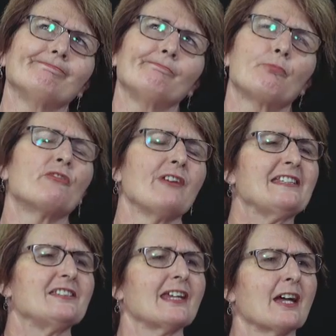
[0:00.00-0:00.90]

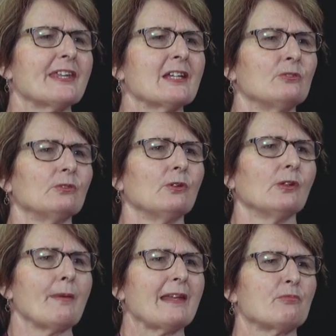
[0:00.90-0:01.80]
preventing. I think all, all
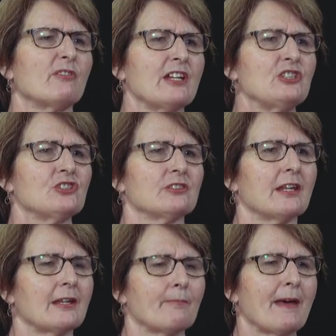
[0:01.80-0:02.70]
about prevention
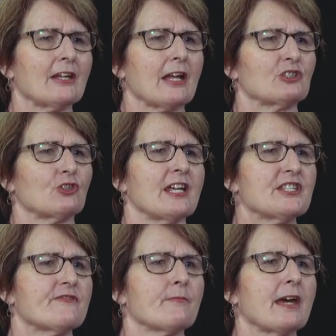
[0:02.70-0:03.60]
and about a
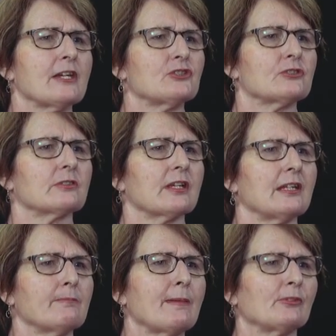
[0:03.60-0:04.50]
transformation.
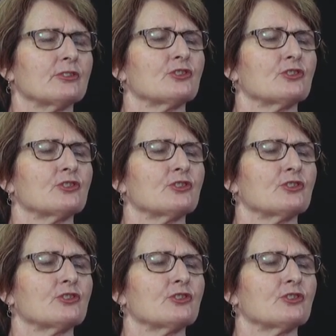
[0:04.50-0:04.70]
Yeah, the higher